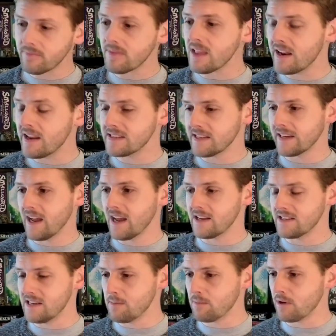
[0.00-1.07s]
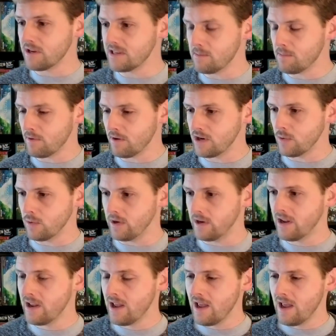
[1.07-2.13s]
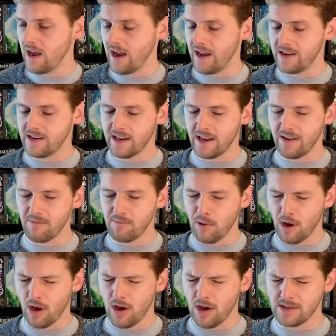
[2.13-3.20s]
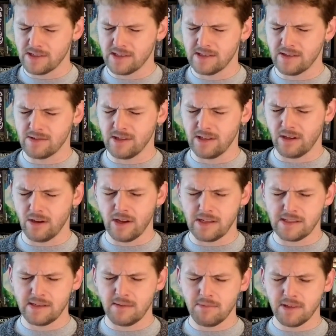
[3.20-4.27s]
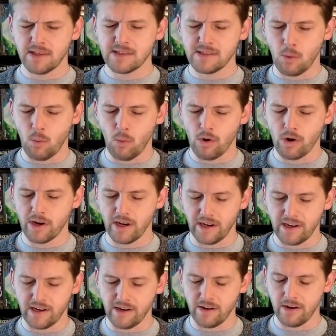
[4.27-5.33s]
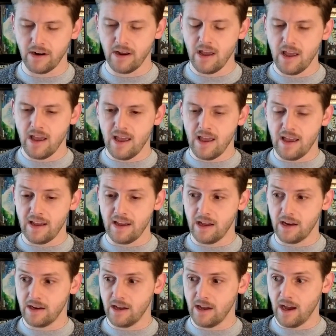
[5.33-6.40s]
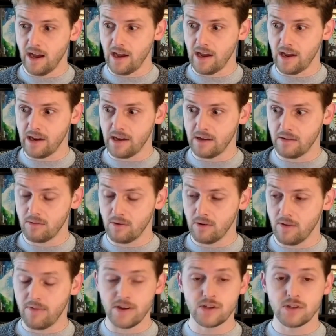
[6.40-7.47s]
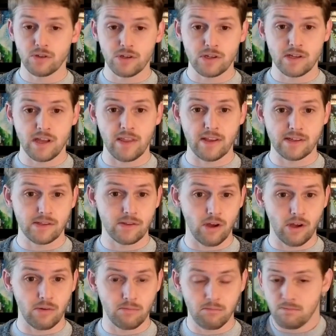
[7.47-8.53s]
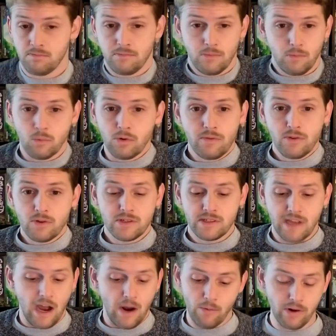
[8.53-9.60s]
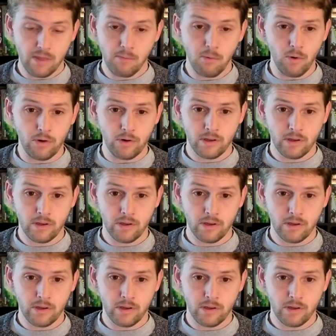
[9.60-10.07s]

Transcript: And as I got deeper and deeper into it, I had to kind of pause because I was like, okay, something isn't working here. And I eventually just had this thought, what if you just got rid of the board?